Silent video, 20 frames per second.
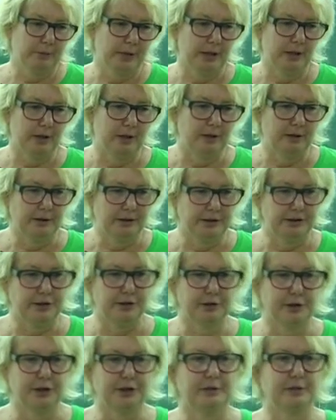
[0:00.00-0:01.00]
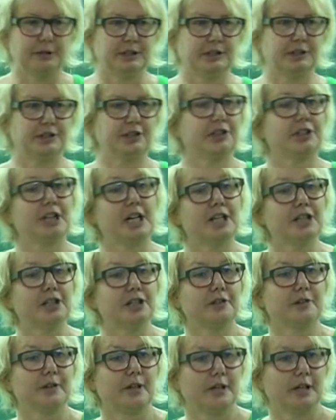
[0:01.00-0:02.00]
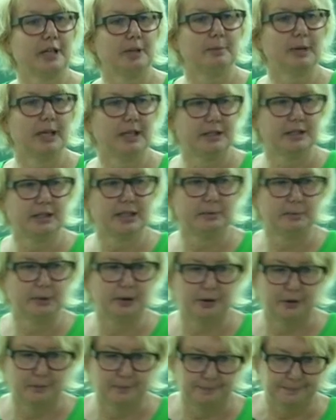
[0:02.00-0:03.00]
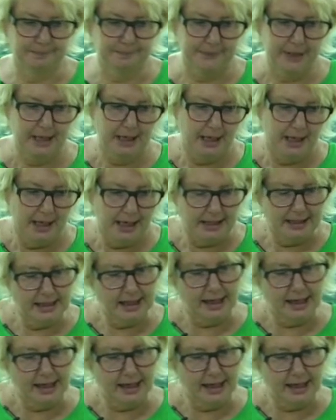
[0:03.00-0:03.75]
we call a social exchange theory by Thibault. And